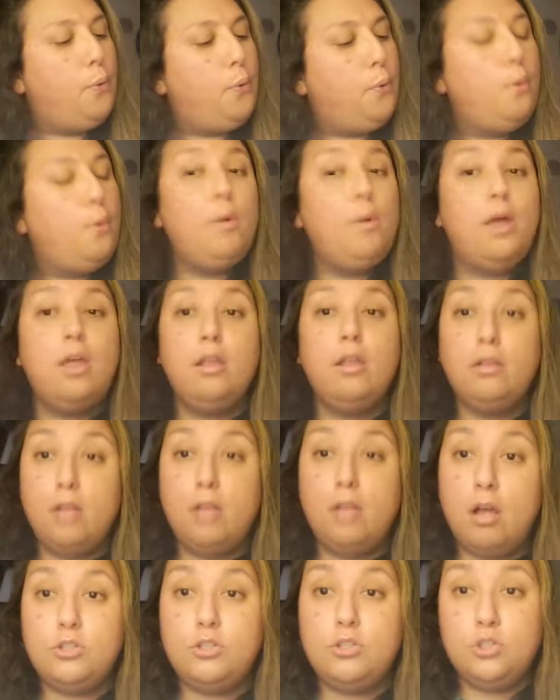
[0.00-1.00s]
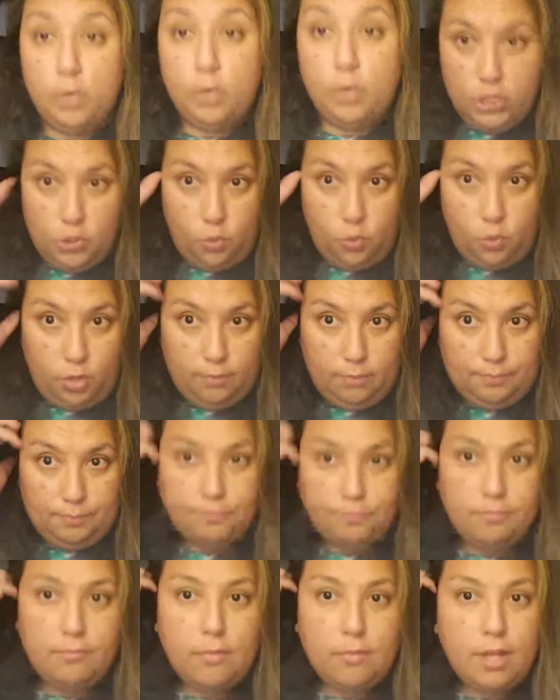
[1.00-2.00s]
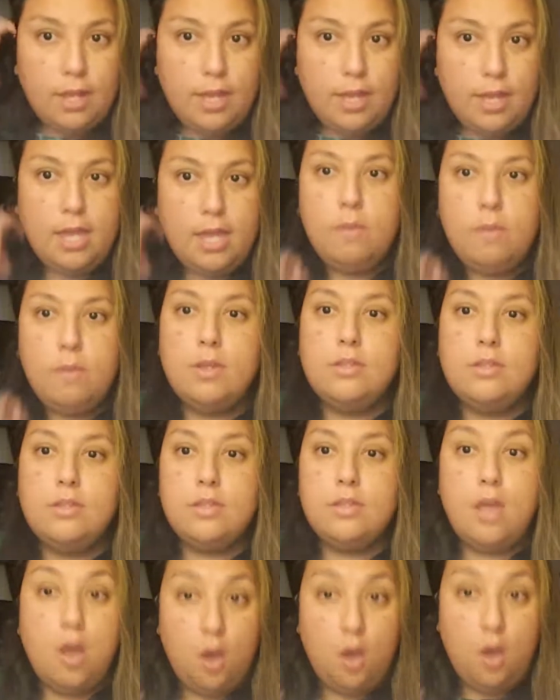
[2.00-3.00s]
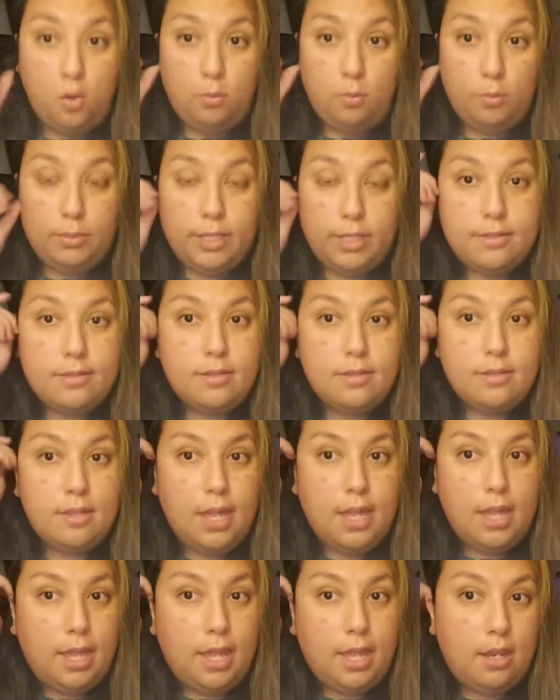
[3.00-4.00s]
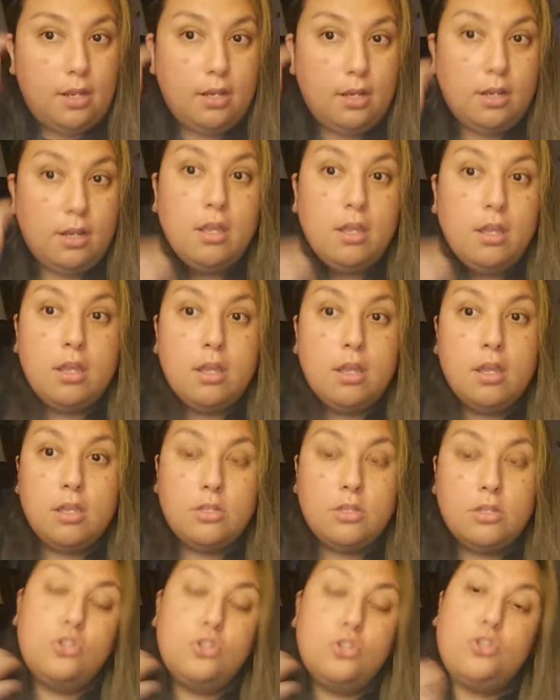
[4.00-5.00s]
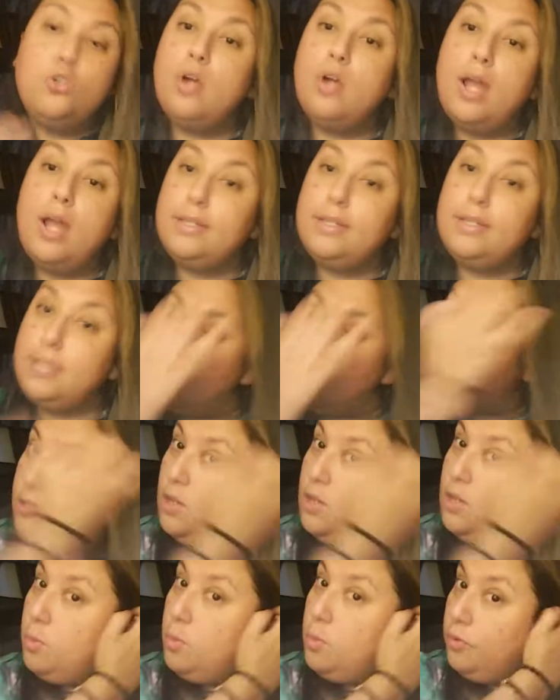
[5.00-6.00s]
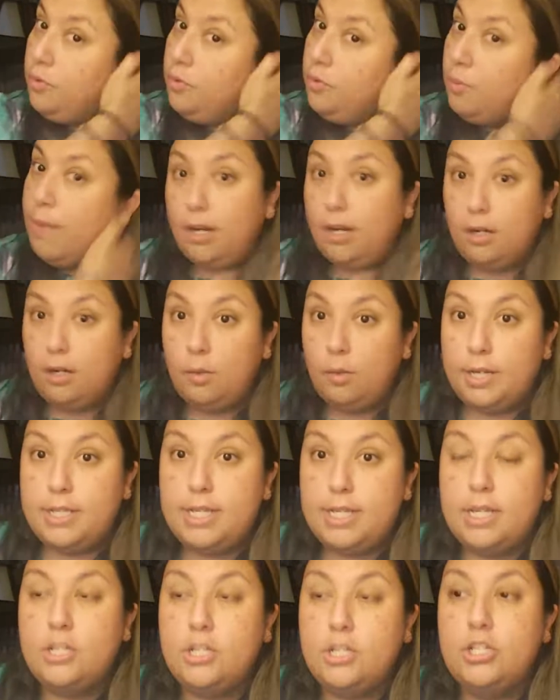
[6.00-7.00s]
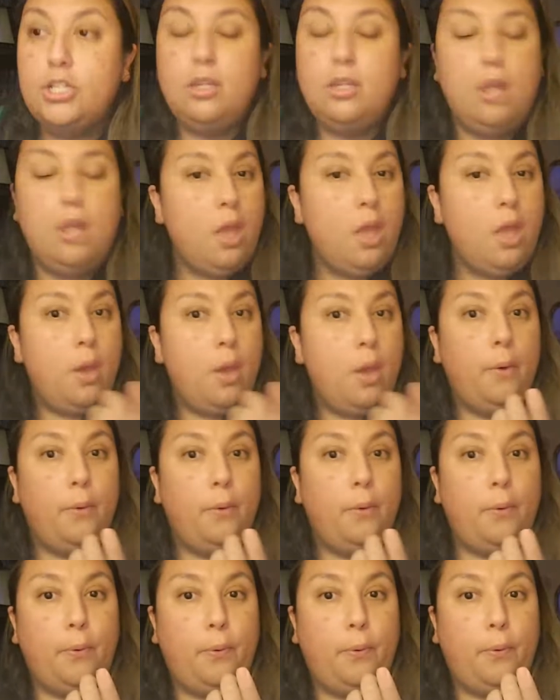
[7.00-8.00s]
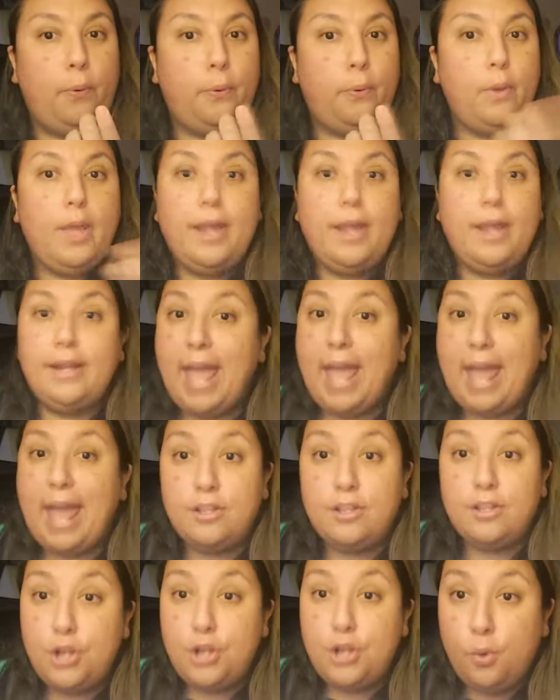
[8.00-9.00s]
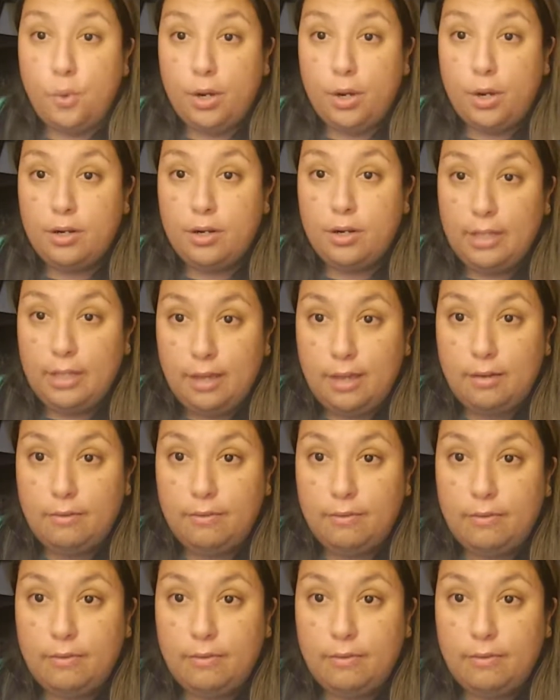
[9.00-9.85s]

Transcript: Well, long story short, he was homeless and trying to get sober from heroin addiction and had nowhere to live.